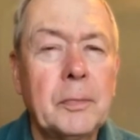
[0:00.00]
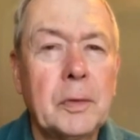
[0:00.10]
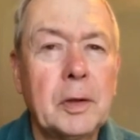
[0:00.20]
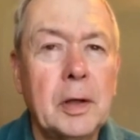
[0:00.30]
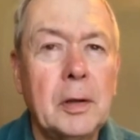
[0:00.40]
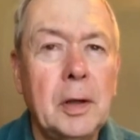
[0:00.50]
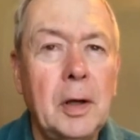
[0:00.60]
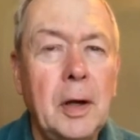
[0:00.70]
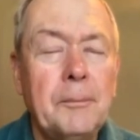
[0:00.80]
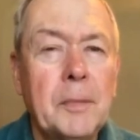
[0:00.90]
Okay,
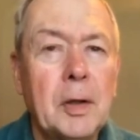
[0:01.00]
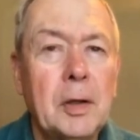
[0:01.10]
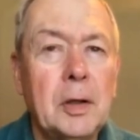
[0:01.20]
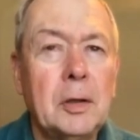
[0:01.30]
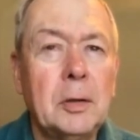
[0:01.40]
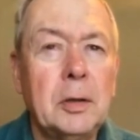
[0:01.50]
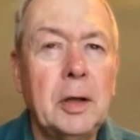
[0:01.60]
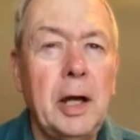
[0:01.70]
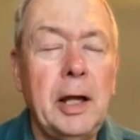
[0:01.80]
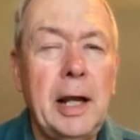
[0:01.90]

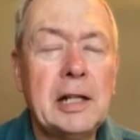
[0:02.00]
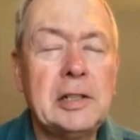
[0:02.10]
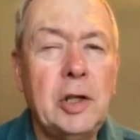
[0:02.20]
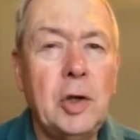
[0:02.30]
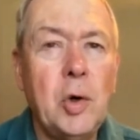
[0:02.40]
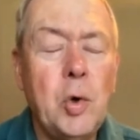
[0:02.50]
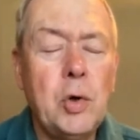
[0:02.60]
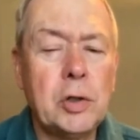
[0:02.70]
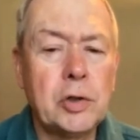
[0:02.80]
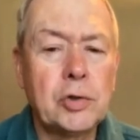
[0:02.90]
and actually who
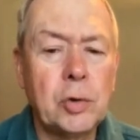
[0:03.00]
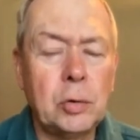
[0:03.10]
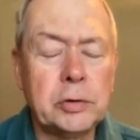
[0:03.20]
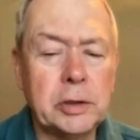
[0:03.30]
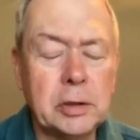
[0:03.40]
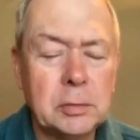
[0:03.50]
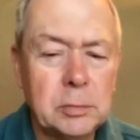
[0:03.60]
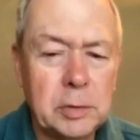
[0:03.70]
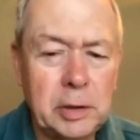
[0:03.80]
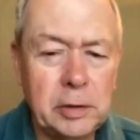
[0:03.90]
controls it. And